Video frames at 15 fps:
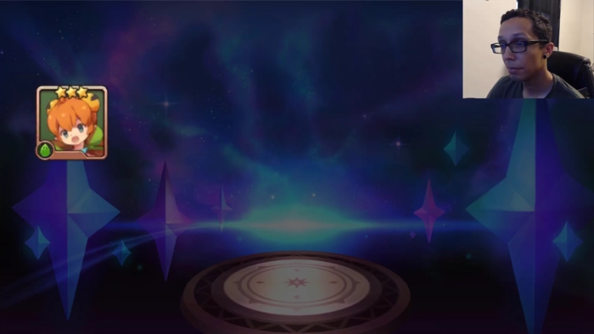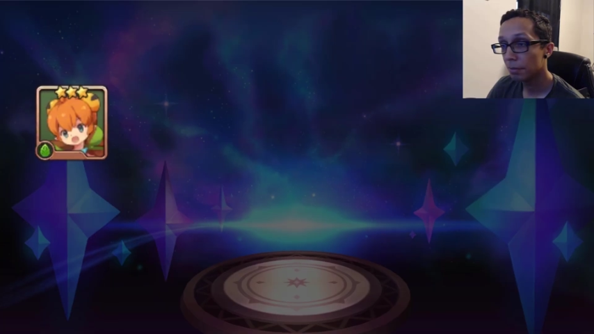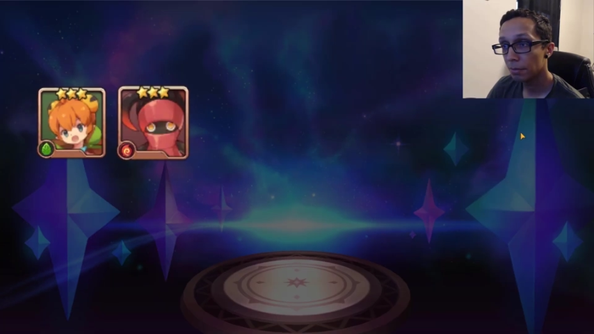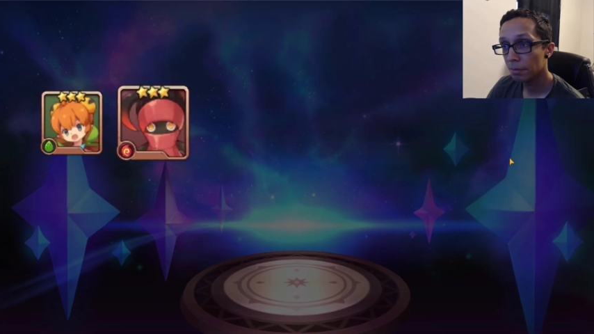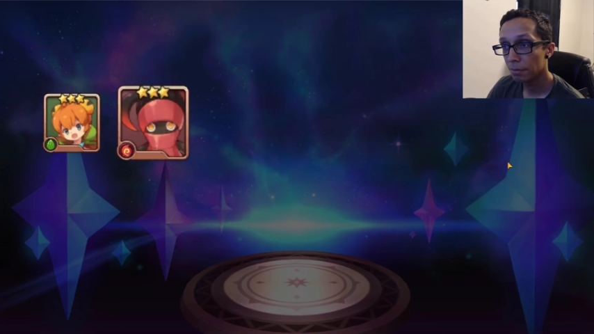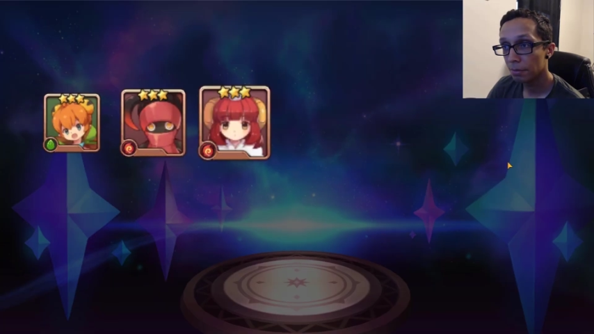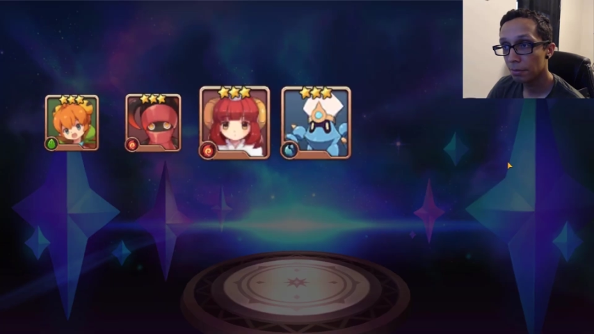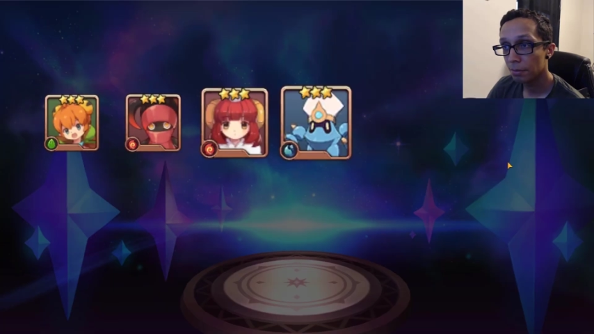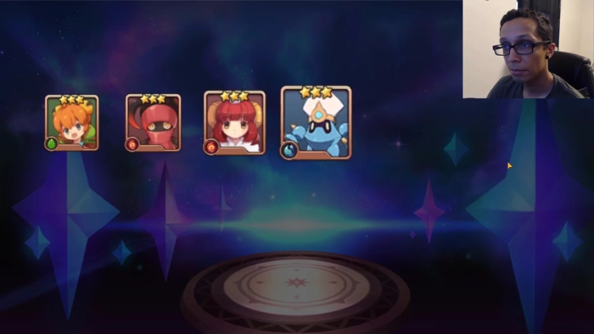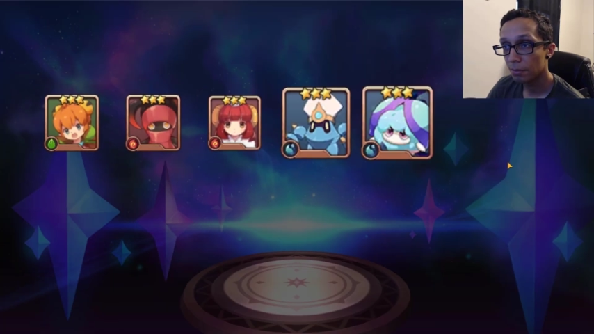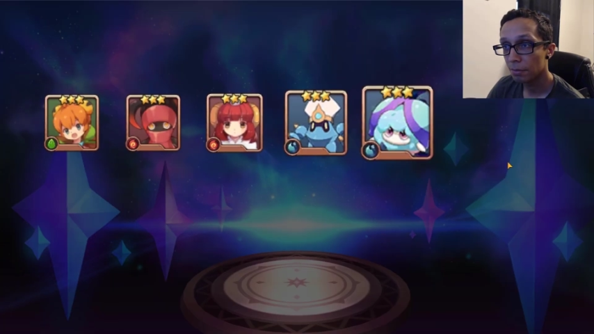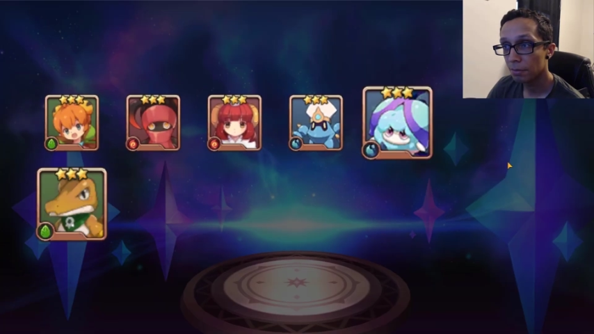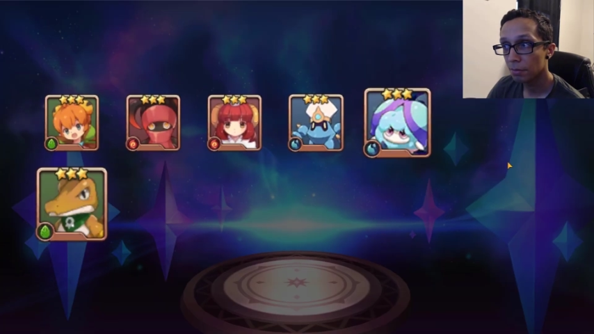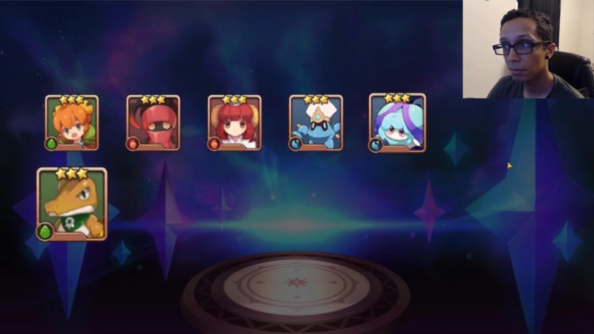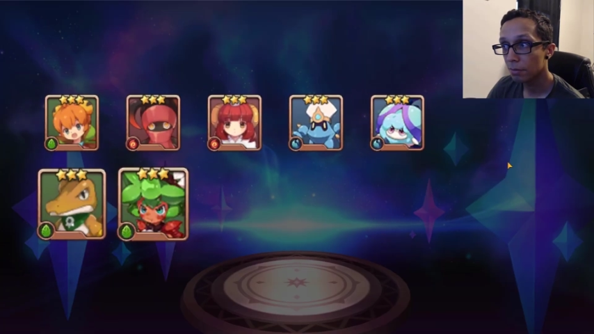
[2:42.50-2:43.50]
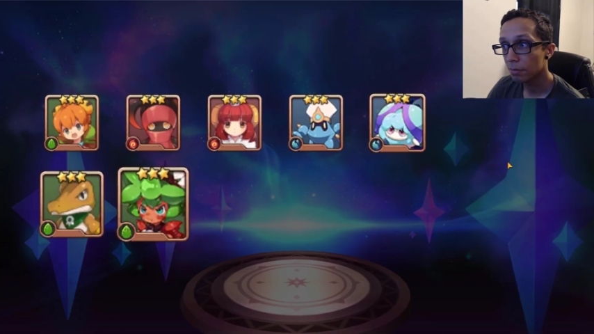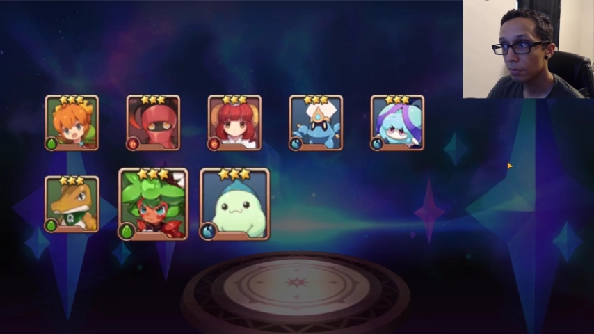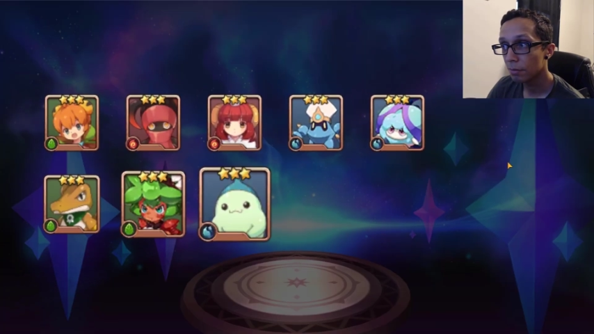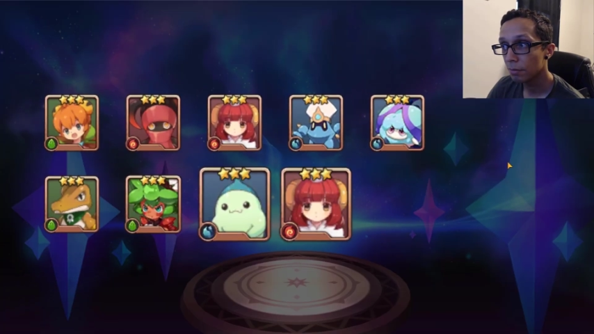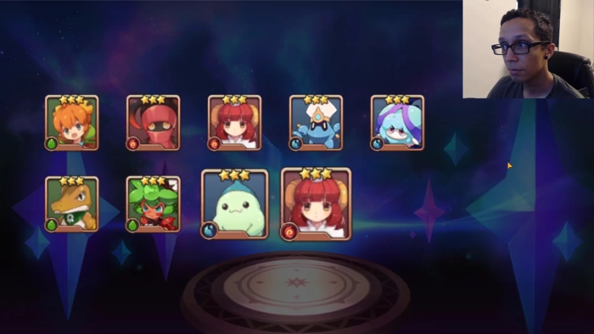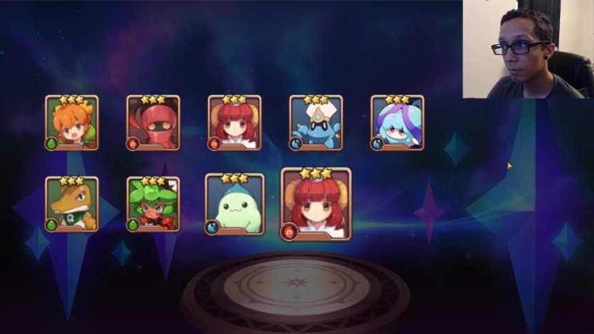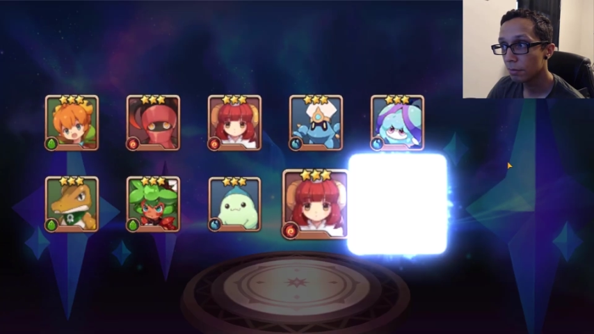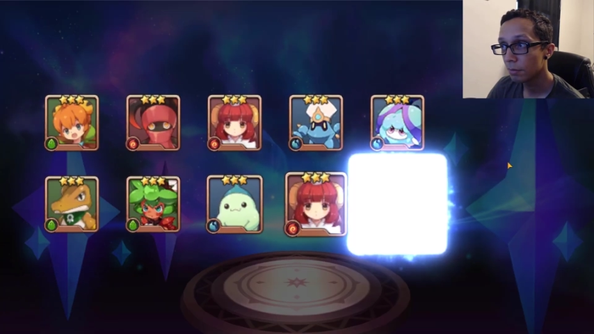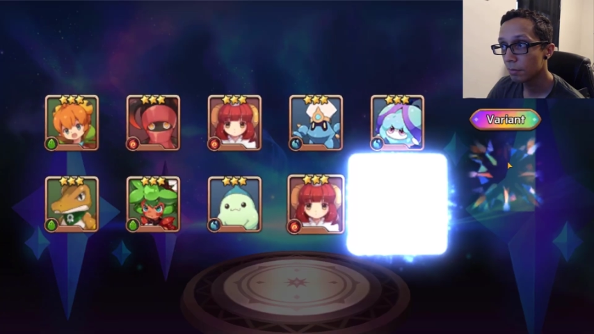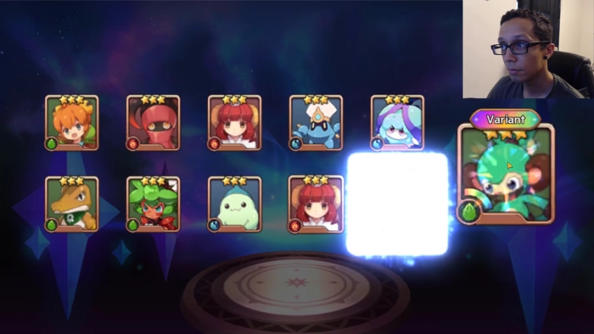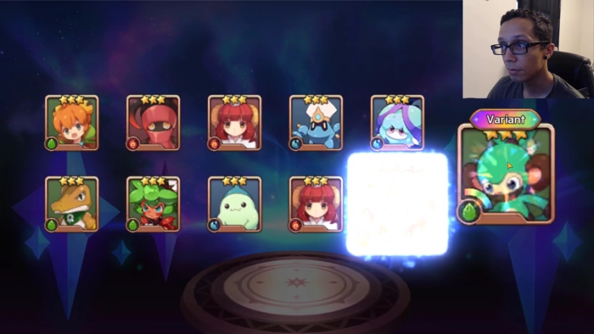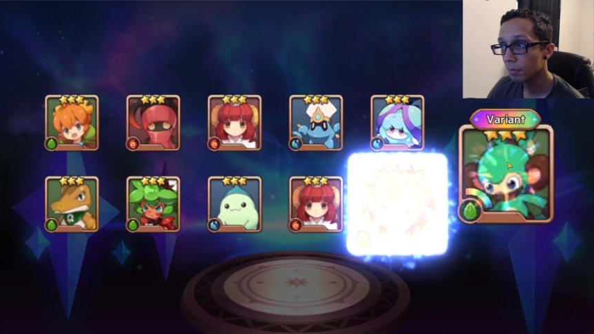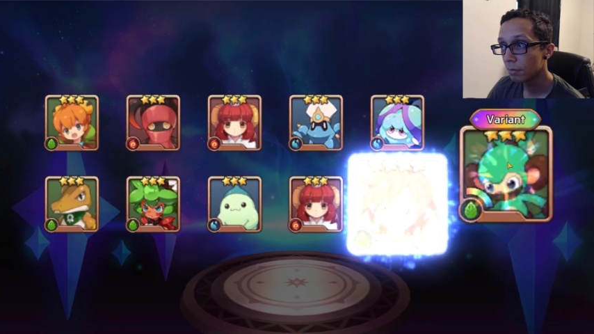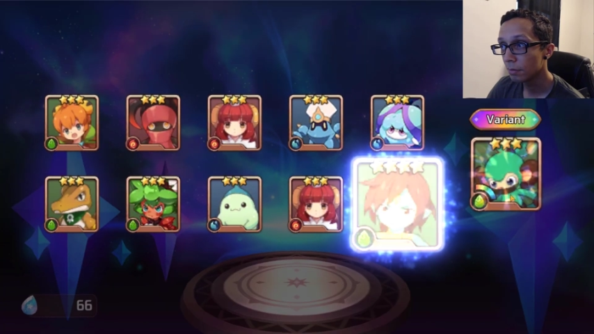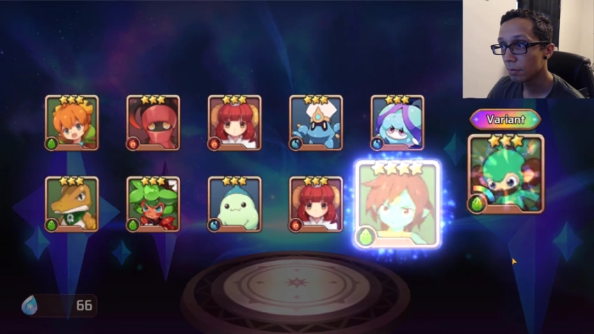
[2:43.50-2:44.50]

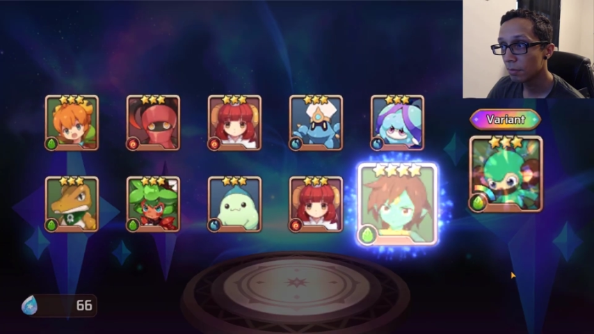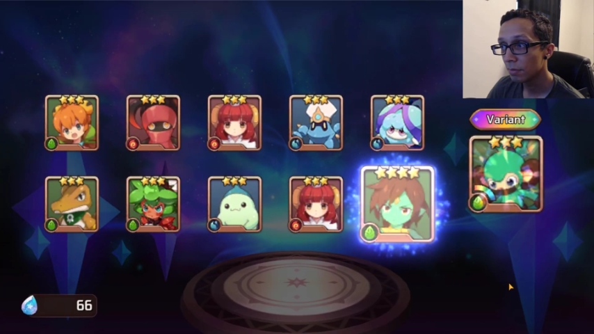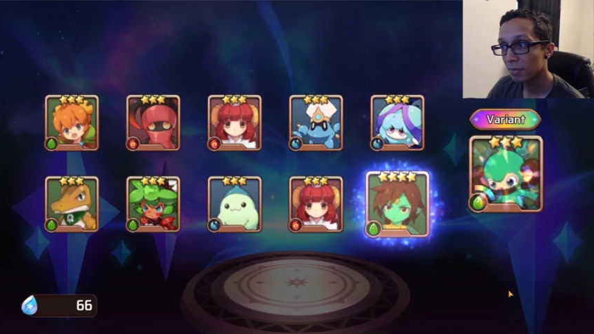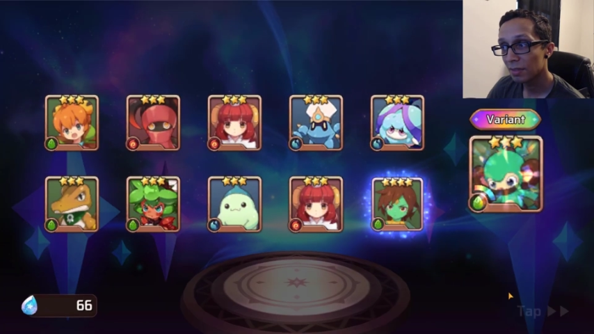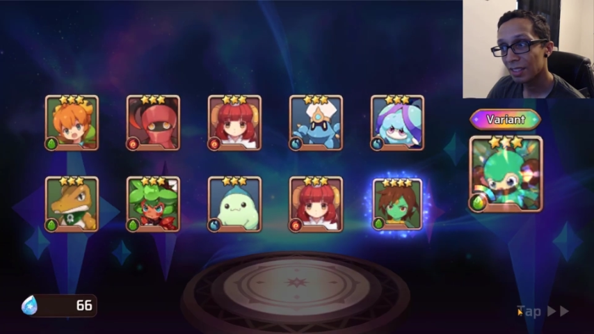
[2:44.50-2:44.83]
Nothing is said.